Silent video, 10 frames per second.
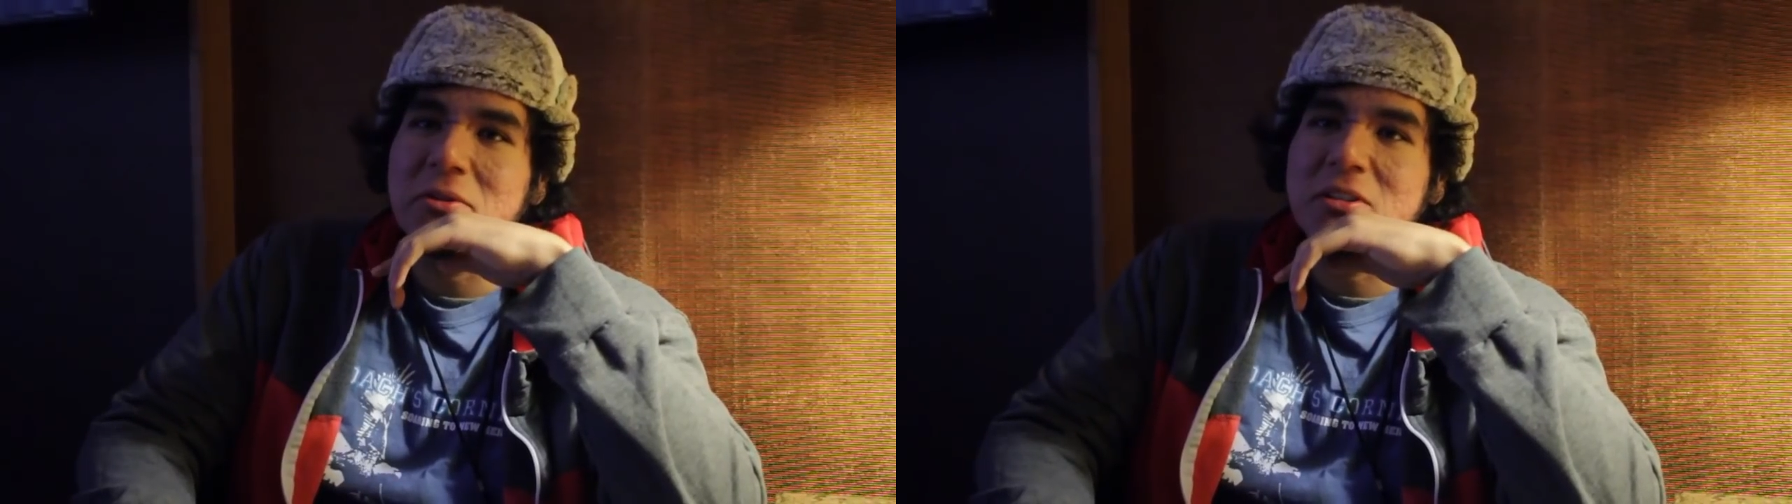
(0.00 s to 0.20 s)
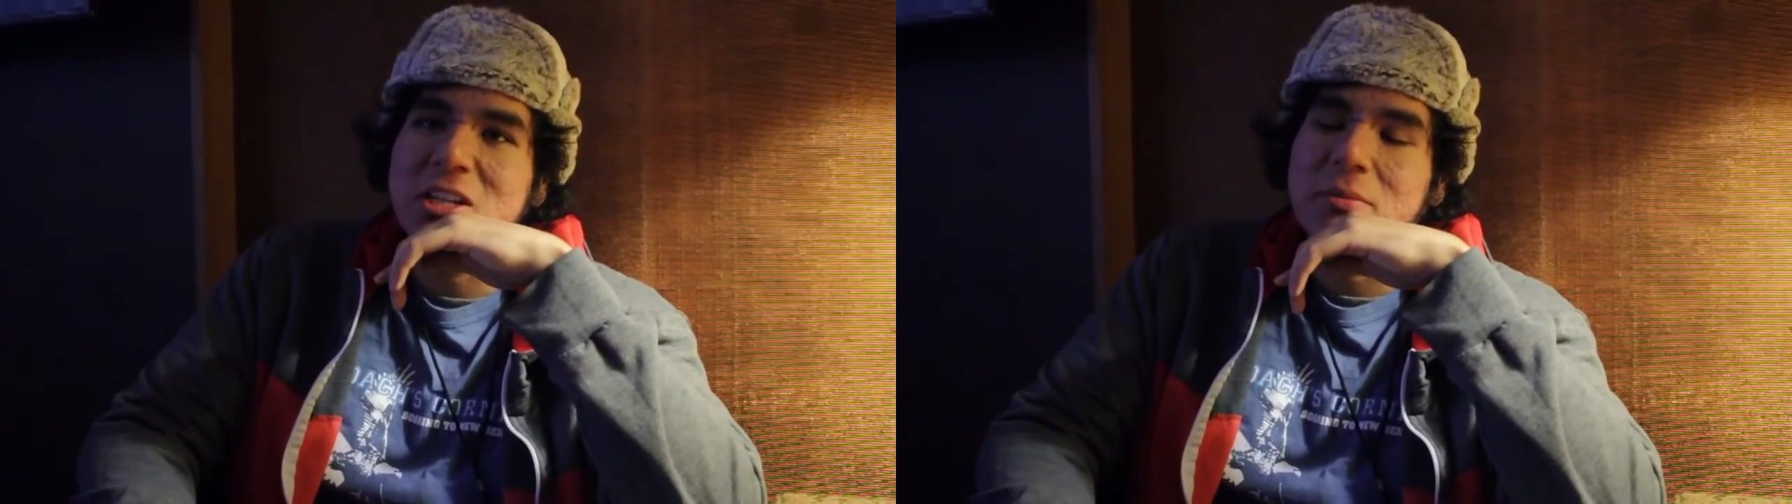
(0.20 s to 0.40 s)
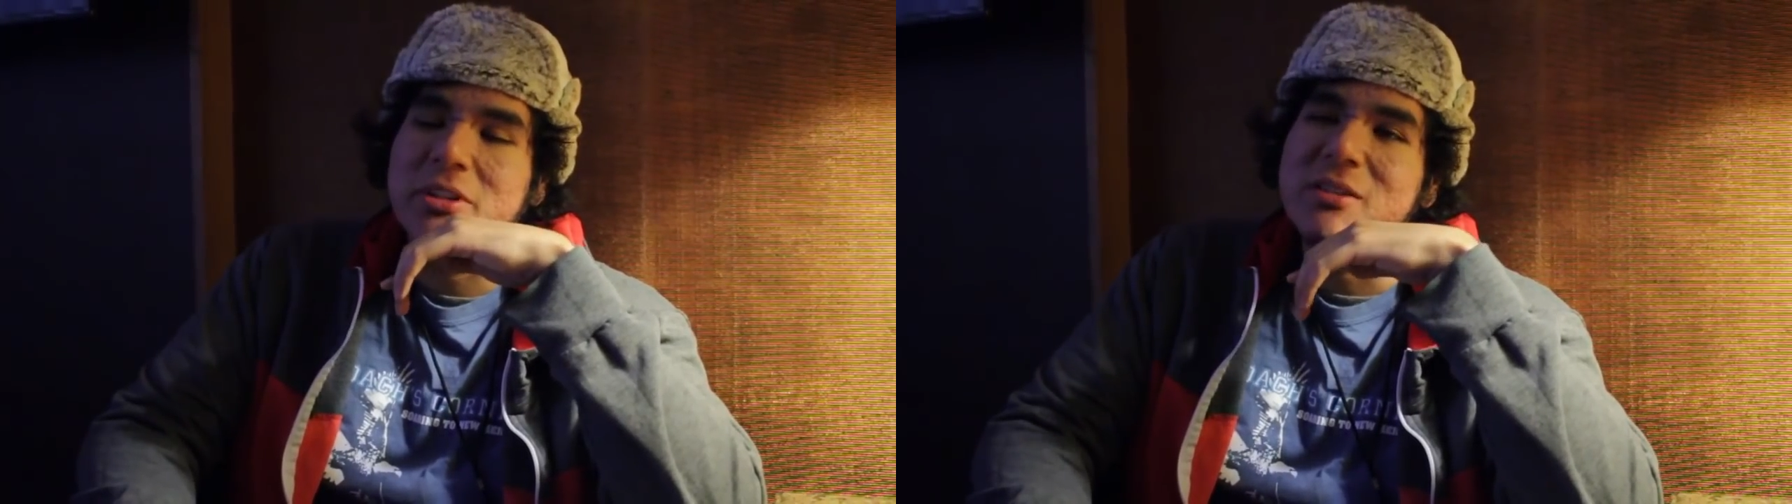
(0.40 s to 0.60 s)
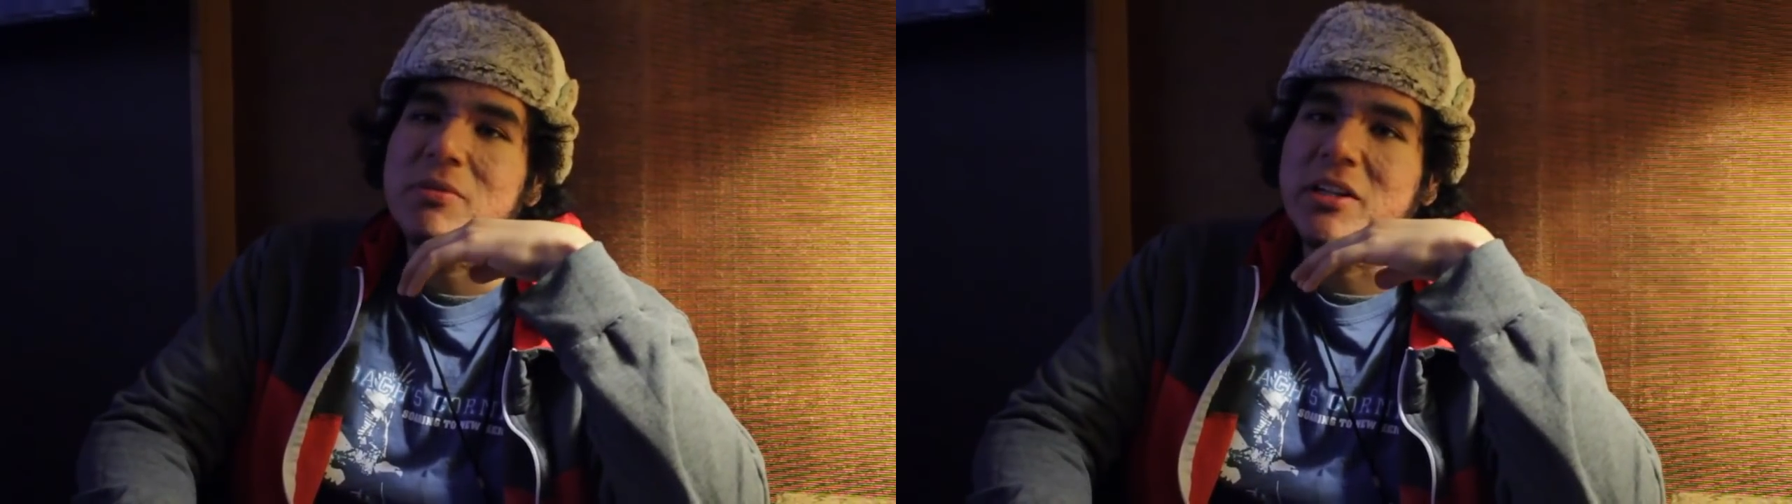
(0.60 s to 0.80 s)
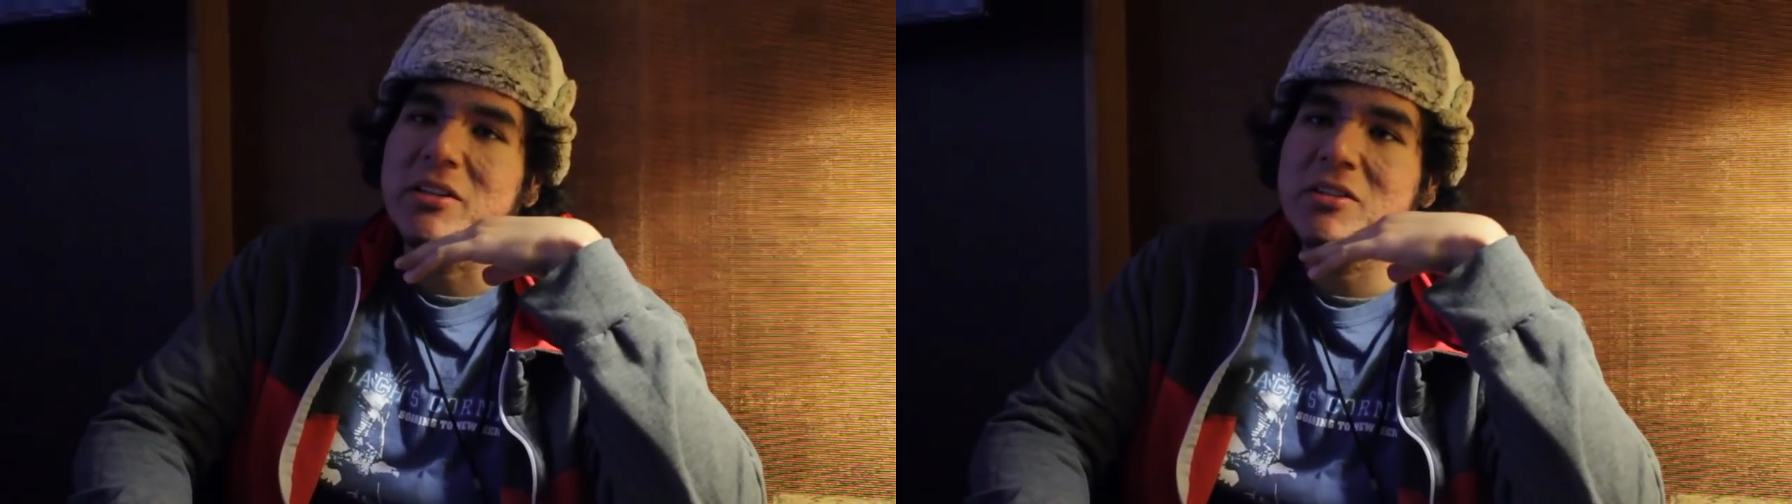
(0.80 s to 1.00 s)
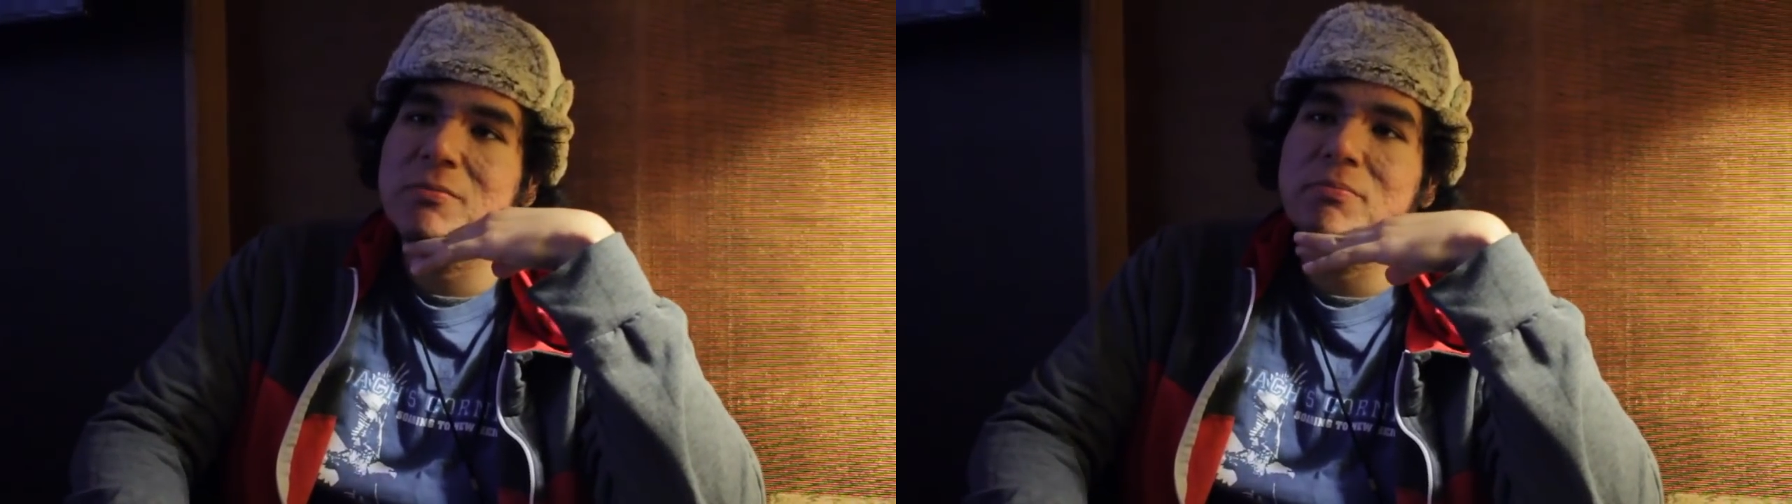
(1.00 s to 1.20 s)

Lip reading: where the Japanese players